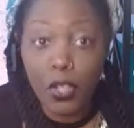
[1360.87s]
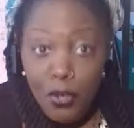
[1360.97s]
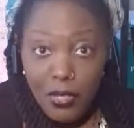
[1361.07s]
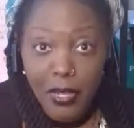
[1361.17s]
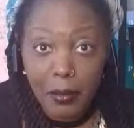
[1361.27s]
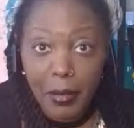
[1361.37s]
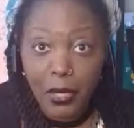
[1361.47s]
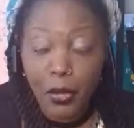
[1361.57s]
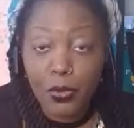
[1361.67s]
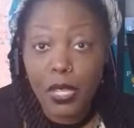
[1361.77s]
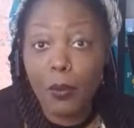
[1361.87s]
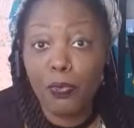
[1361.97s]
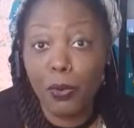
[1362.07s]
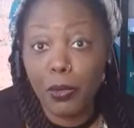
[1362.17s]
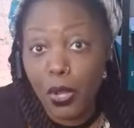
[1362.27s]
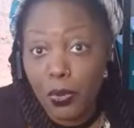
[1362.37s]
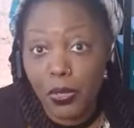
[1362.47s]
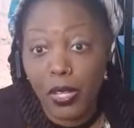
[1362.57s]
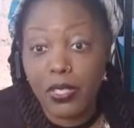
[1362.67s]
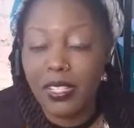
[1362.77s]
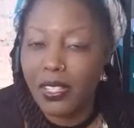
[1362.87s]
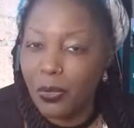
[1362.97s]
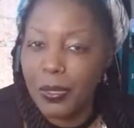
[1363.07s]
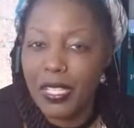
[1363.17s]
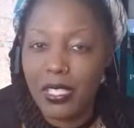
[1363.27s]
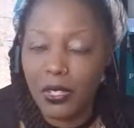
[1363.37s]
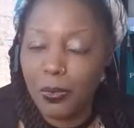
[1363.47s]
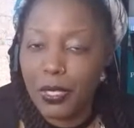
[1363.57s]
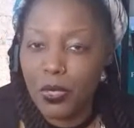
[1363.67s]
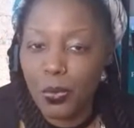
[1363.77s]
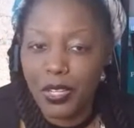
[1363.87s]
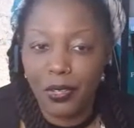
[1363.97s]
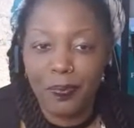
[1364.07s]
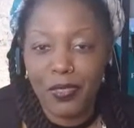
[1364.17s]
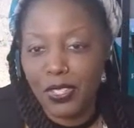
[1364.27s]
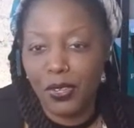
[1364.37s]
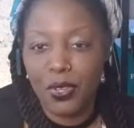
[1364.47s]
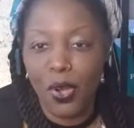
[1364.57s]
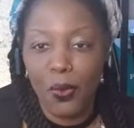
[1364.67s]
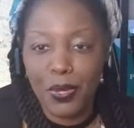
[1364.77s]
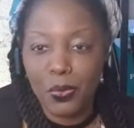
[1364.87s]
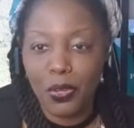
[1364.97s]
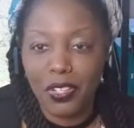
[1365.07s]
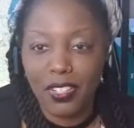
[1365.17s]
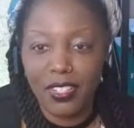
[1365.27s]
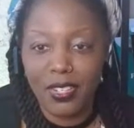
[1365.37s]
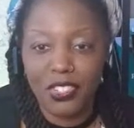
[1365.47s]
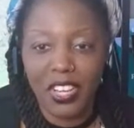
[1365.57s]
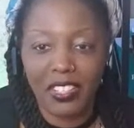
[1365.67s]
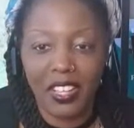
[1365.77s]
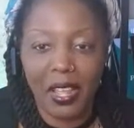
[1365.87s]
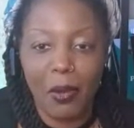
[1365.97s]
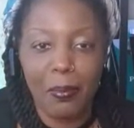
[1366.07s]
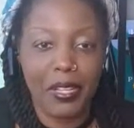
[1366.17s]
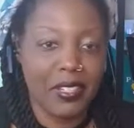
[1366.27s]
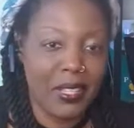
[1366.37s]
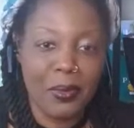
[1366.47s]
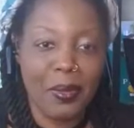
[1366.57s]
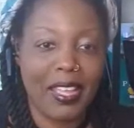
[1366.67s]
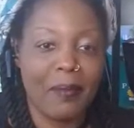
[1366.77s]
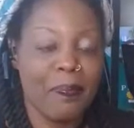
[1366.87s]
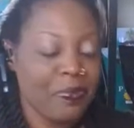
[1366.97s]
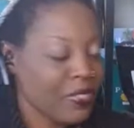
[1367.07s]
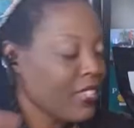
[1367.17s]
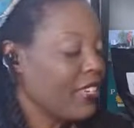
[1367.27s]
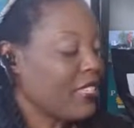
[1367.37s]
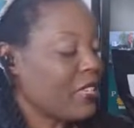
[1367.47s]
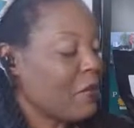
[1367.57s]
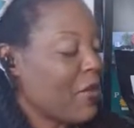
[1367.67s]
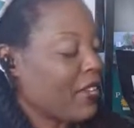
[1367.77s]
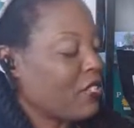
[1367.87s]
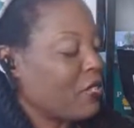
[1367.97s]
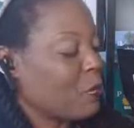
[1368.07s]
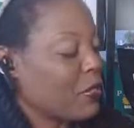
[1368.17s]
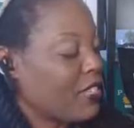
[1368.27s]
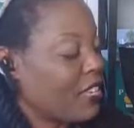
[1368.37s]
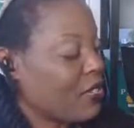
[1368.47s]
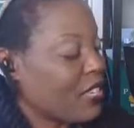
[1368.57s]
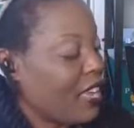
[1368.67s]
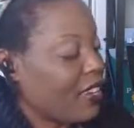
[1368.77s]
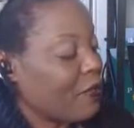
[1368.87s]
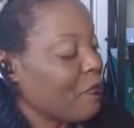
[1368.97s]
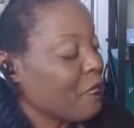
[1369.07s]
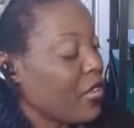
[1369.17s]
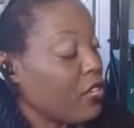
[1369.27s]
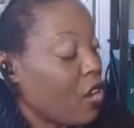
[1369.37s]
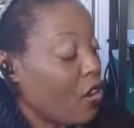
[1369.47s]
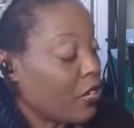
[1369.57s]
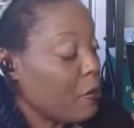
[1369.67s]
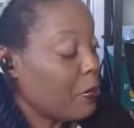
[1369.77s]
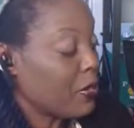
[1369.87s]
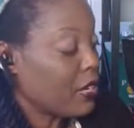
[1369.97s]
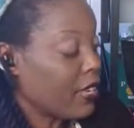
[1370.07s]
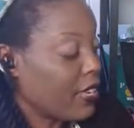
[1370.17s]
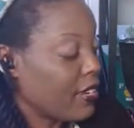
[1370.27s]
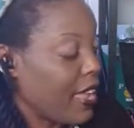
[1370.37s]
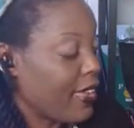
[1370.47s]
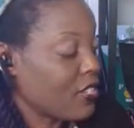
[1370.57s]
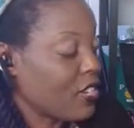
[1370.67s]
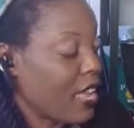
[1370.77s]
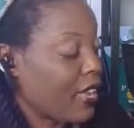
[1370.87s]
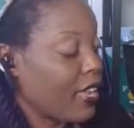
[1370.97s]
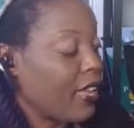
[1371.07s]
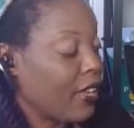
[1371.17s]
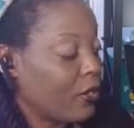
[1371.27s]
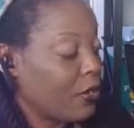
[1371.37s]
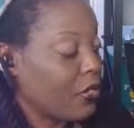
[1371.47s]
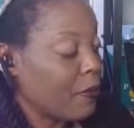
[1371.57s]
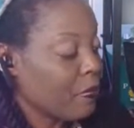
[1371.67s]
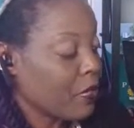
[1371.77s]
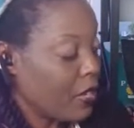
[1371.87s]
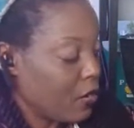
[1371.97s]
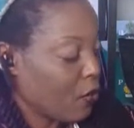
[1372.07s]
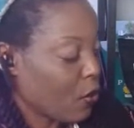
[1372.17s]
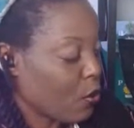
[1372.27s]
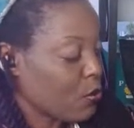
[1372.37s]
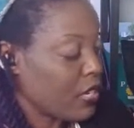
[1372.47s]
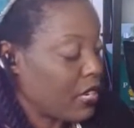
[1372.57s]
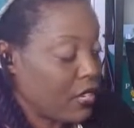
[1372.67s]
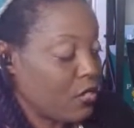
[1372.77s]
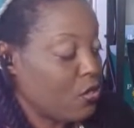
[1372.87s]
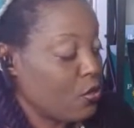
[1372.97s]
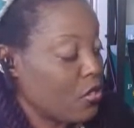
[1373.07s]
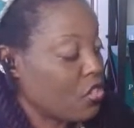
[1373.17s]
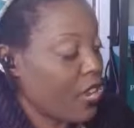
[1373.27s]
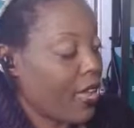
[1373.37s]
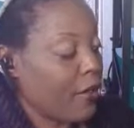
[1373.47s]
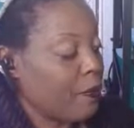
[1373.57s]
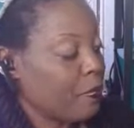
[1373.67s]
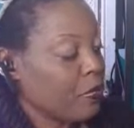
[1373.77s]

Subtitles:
Coconut aminos come from coconuts, and it's a little bit sweeter. So you always want to, check that out. But either way, let's get back to this potato salad. And y'all keep putting in hashtag health heroes into the chat.